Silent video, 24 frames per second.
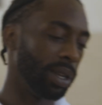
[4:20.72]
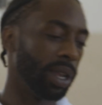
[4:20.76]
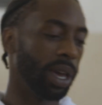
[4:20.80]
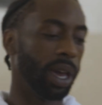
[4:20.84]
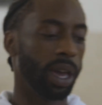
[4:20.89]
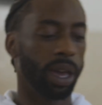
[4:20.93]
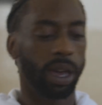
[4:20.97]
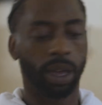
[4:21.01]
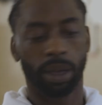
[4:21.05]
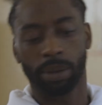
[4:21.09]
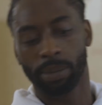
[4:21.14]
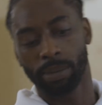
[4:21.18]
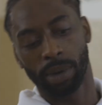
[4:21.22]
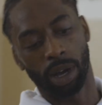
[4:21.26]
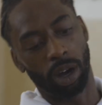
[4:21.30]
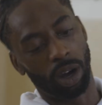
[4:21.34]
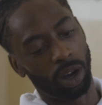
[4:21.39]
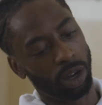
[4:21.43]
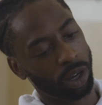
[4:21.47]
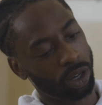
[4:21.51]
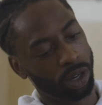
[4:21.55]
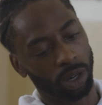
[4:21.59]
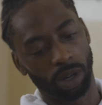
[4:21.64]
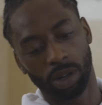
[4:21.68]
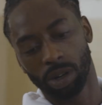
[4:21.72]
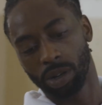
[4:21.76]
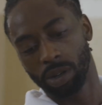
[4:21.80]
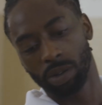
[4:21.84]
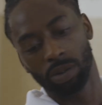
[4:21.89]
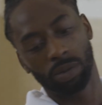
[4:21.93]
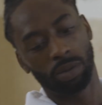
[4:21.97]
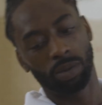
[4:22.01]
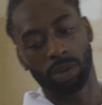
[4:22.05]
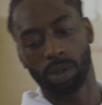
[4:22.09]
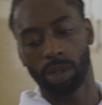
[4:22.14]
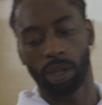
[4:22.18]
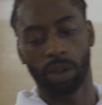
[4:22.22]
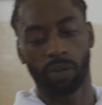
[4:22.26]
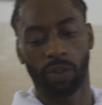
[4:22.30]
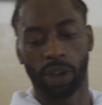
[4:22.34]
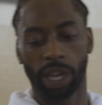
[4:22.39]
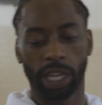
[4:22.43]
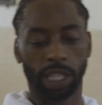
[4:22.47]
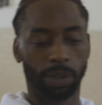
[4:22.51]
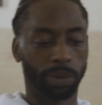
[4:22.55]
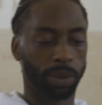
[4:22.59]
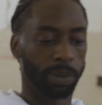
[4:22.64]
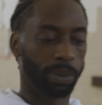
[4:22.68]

dad, my uncle, they raised